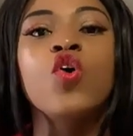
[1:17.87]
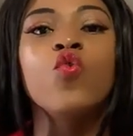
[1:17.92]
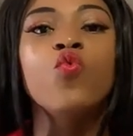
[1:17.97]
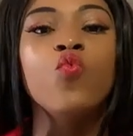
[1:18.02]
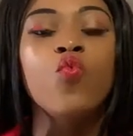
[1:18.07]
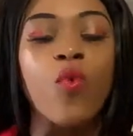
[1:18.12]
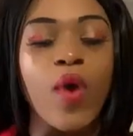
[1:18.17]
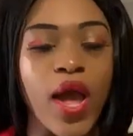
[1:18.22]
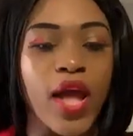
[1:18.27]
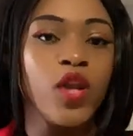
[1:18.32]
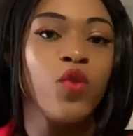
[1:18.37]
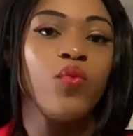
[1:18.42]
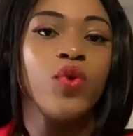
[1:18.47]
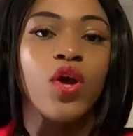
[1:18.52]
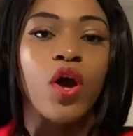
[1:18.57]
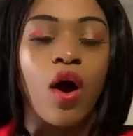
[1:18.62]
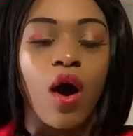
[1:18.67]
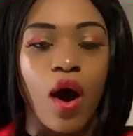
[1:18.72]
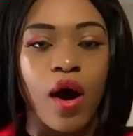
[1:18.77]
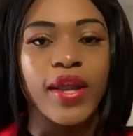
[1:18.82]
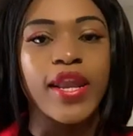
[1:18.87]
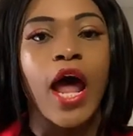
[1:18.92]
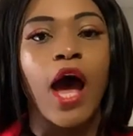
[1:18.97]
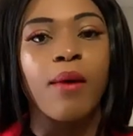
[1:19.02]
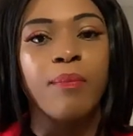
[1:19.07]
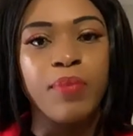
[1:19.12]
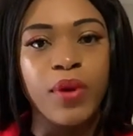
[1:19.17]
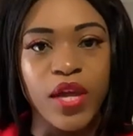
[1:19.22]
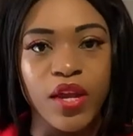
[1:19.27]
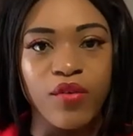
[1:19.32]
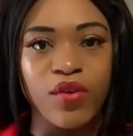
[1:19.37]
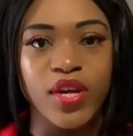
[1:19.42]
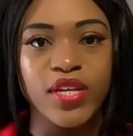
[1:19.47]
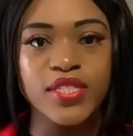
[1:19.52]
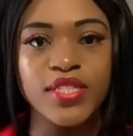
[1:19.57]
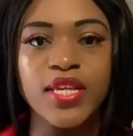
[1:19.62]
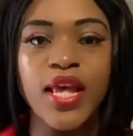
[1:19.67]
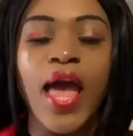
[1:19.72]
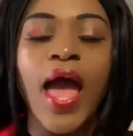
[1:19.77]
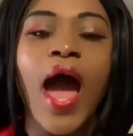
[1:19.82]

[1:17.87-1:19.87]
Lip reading: when we are on our periods.